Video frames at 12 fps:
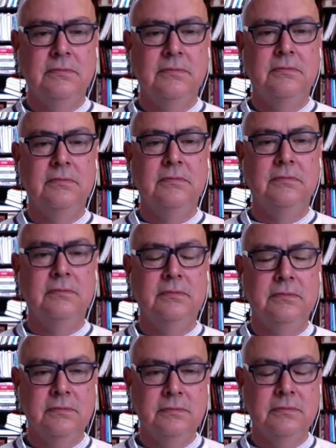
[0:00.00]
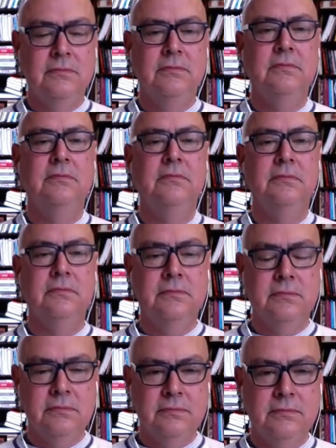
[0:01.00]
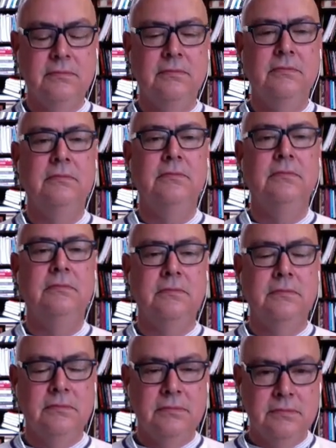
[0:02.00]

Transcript: (not speaking)